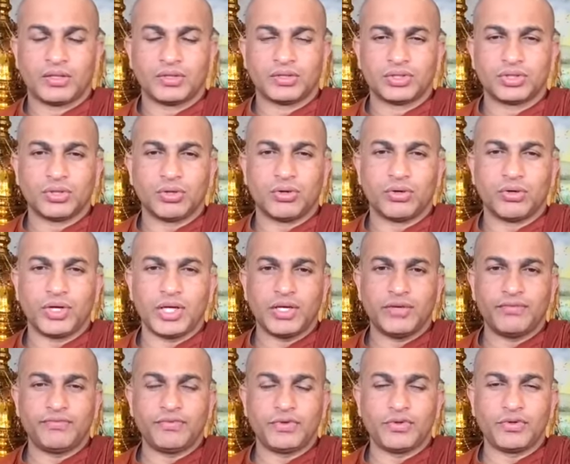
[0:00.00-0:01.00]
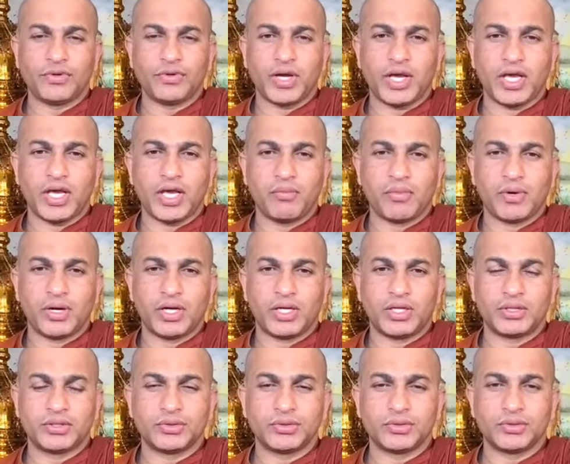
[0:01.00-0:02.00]
So if you
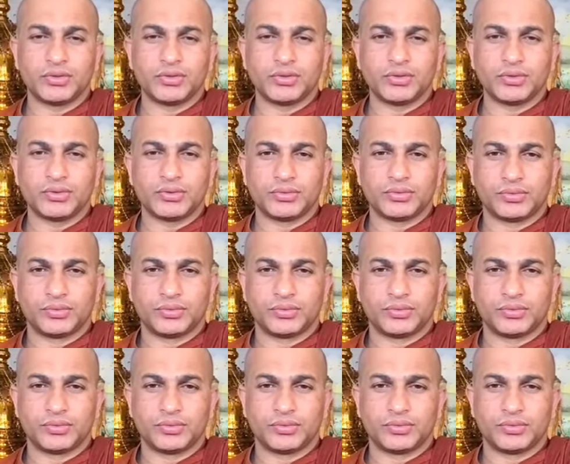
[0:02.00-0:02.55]
able to